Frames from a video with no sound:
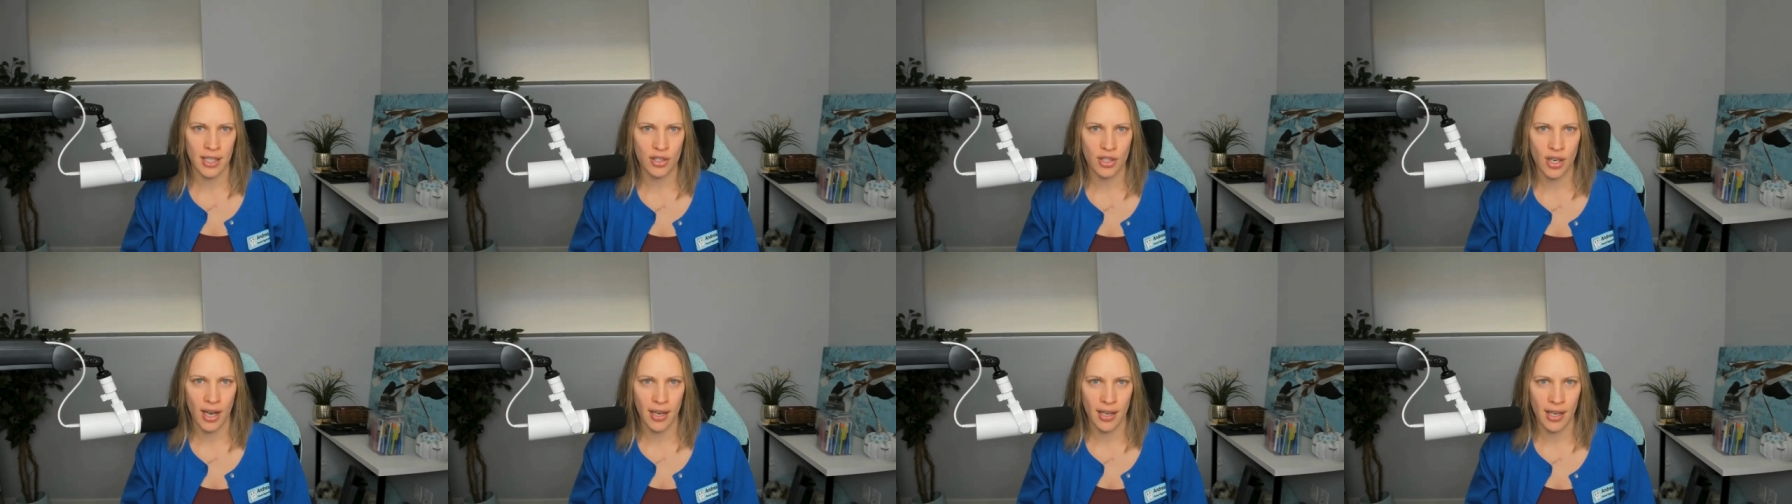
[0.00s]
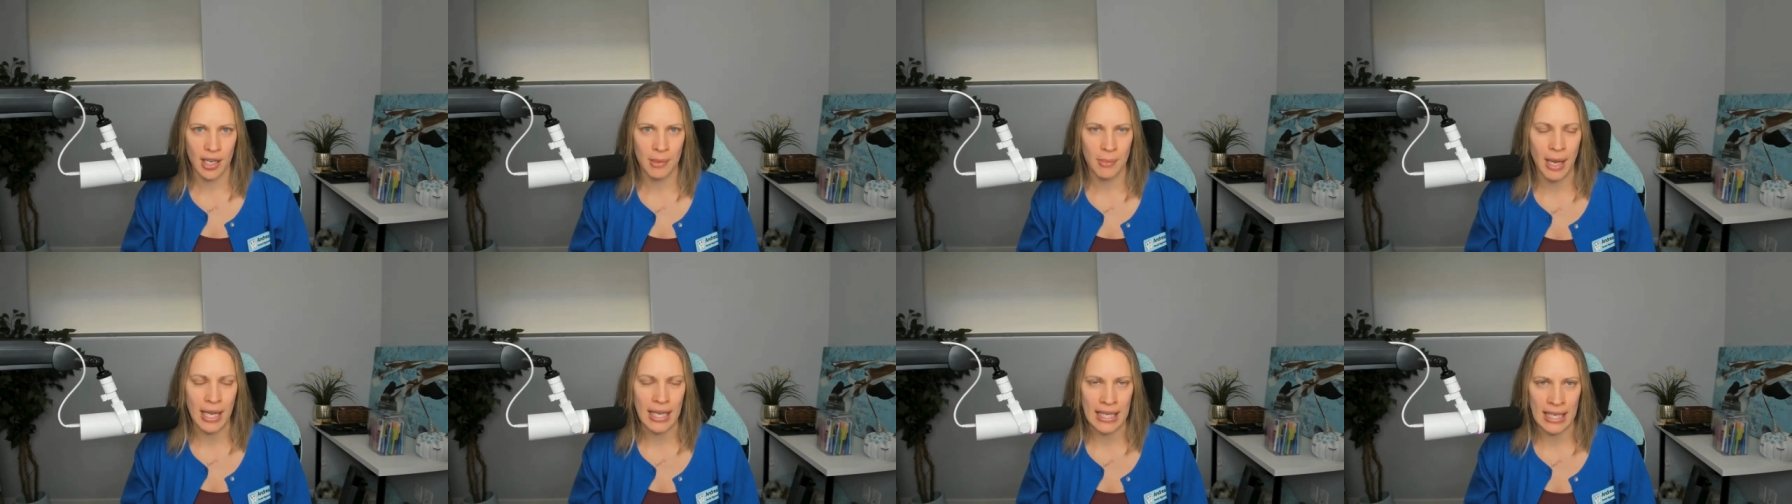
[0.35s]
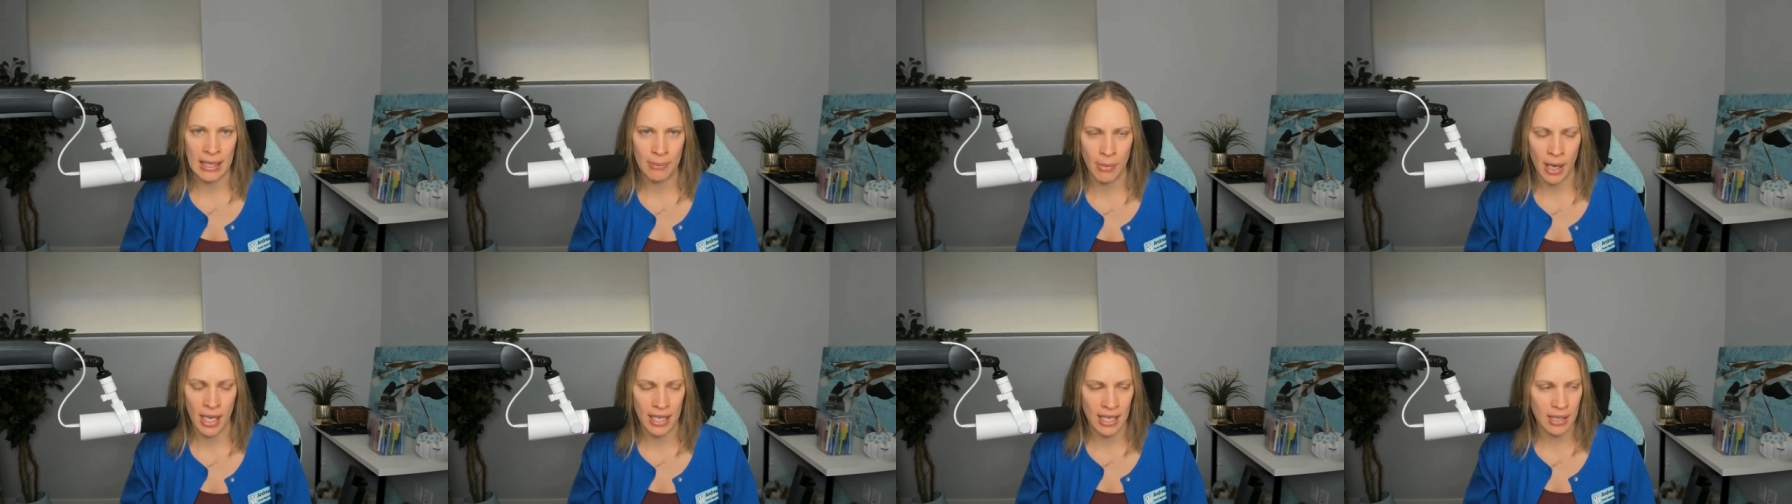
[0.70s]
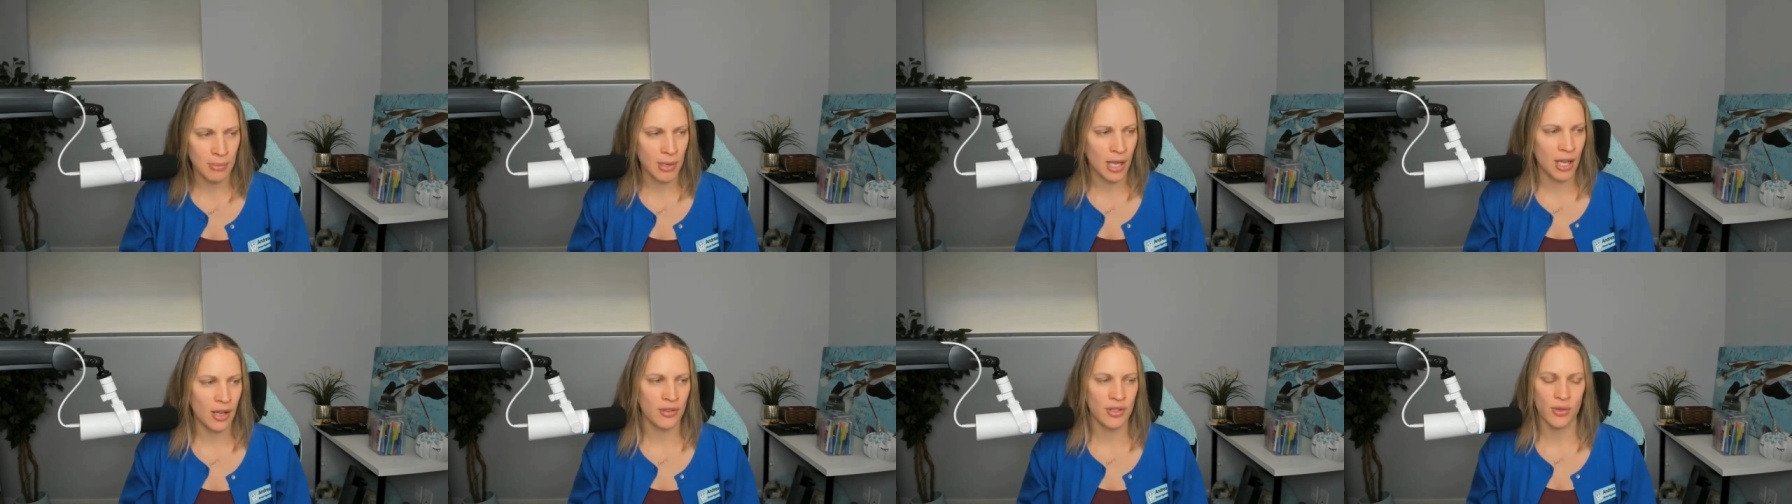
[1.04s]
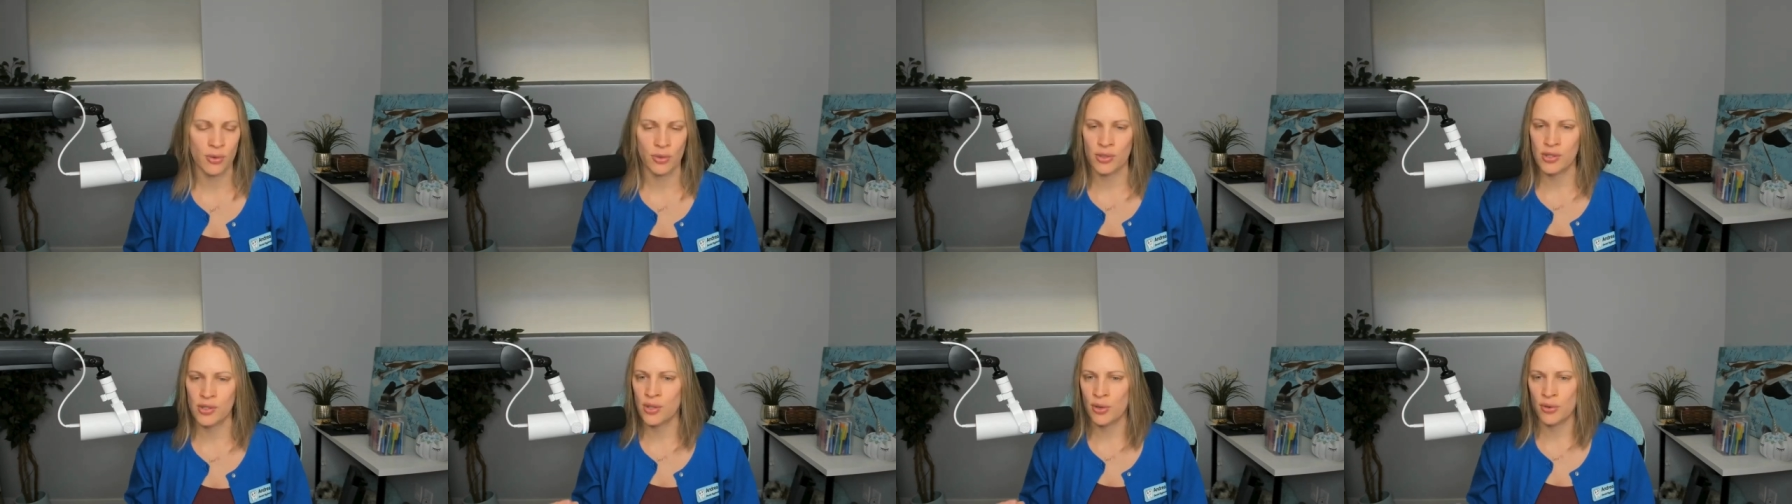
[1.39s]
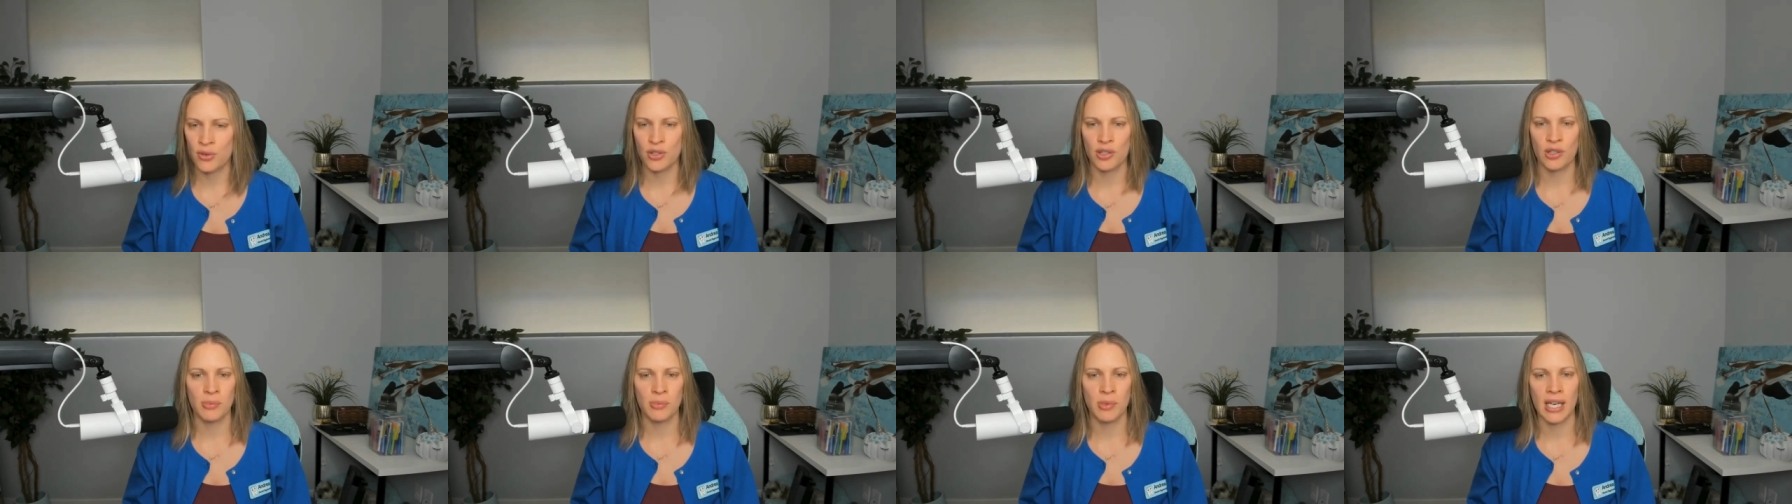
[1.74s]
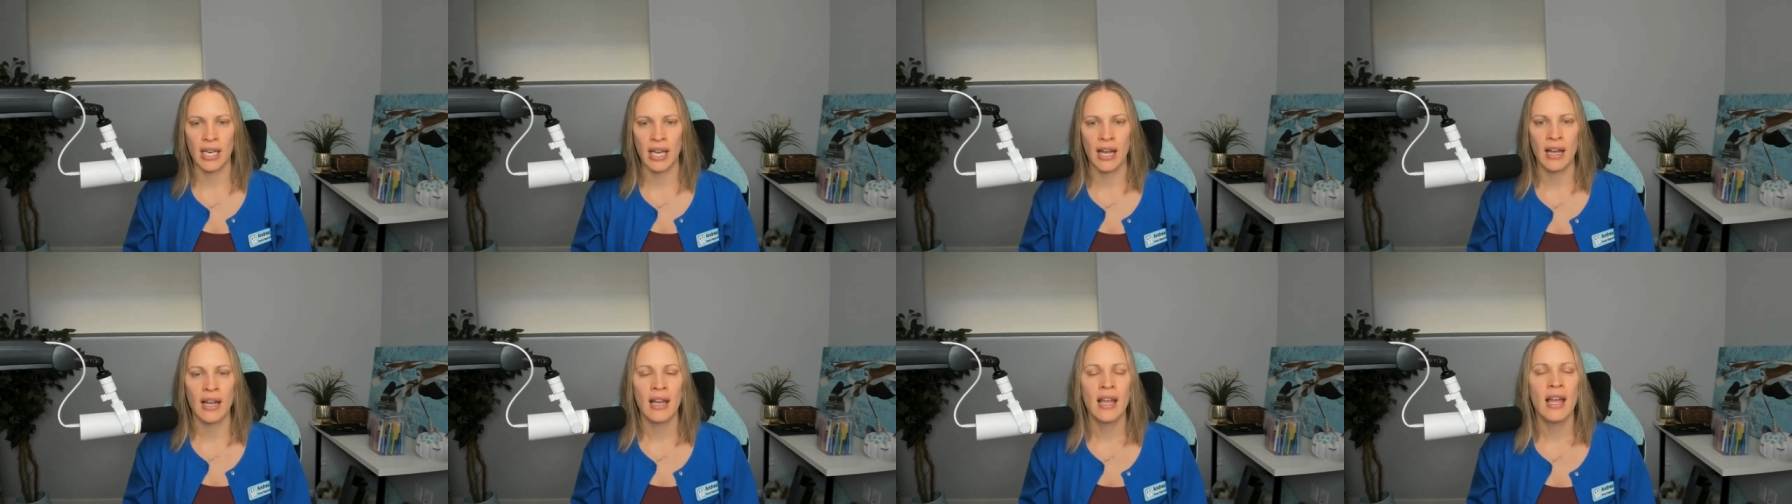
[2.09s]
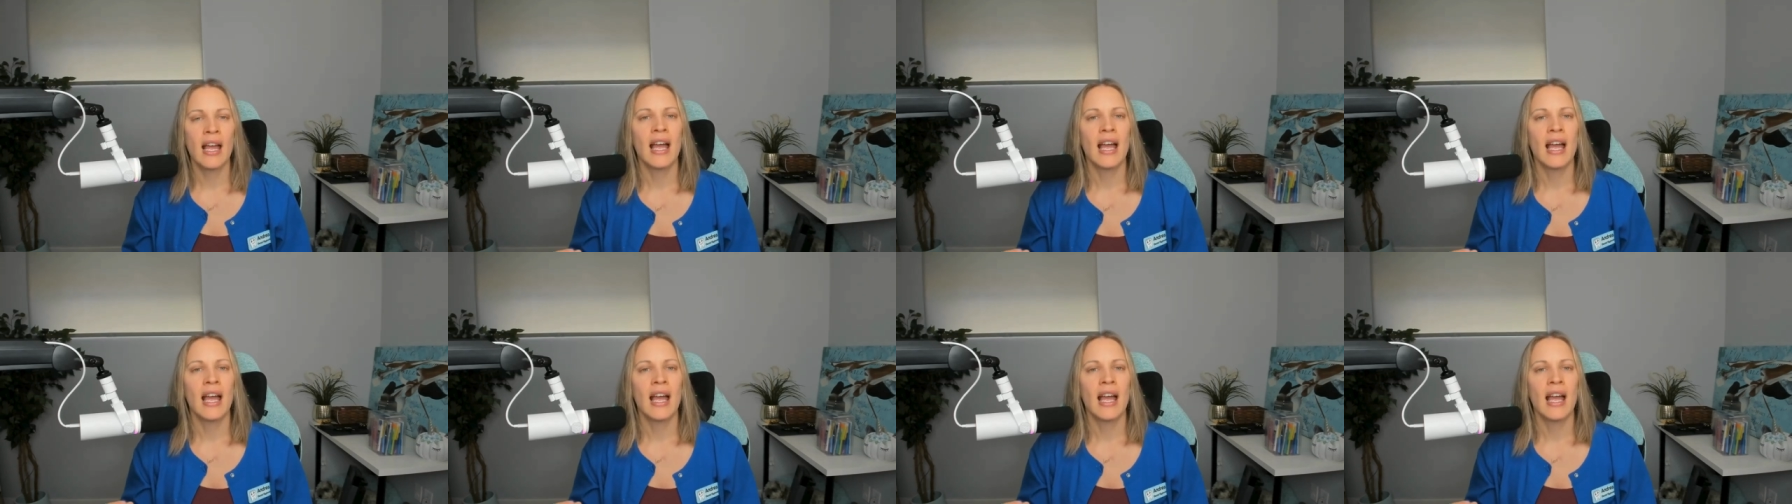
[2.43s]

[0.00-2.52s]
checking my emails or social media.